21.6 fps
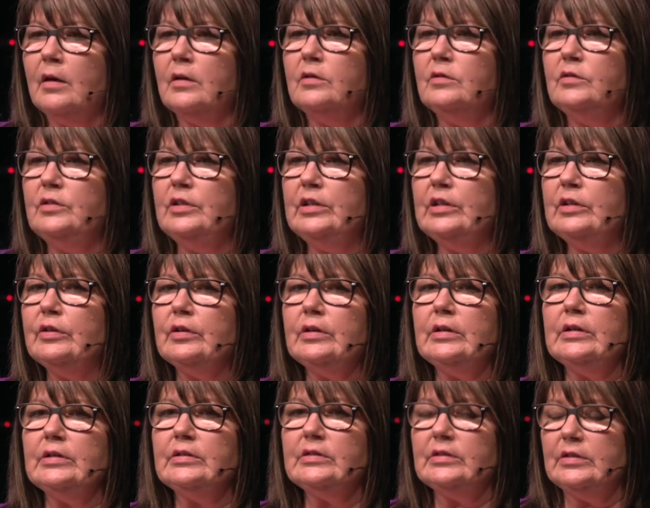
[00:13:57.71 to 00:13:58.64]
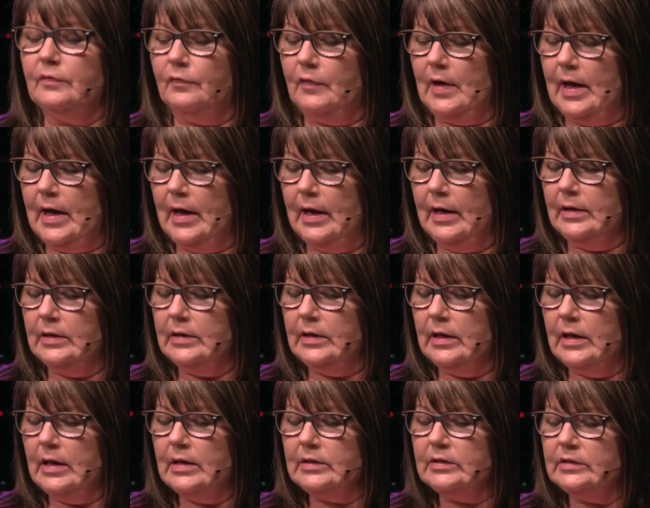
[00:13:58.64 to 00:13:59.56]
Dear is defined
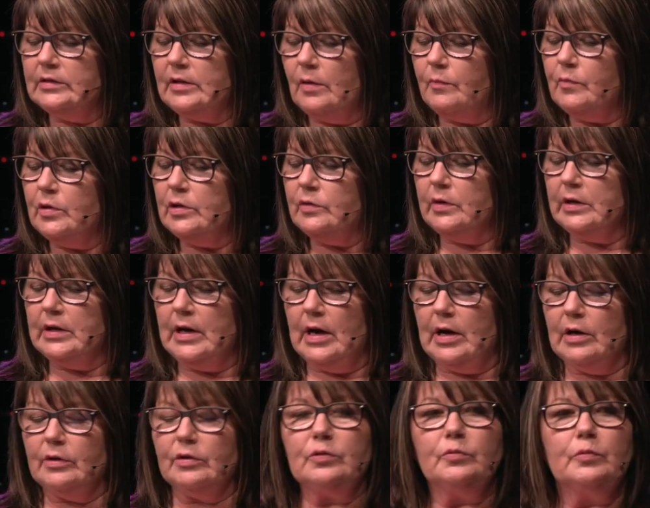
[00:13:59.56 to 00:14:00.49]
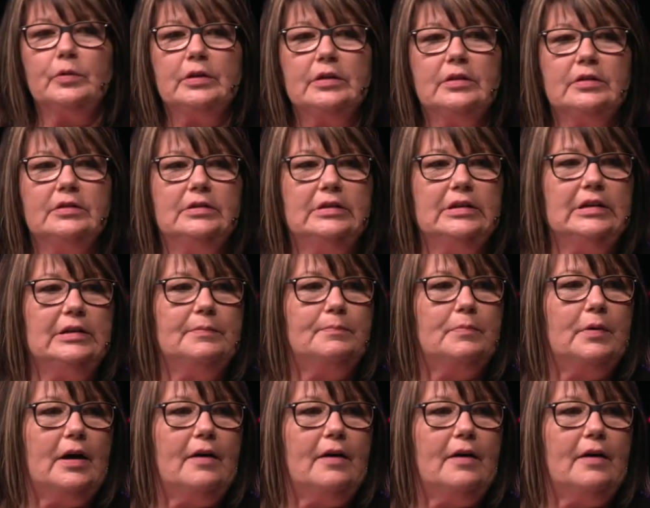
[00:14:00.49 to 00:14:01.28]
as someone regarded with deep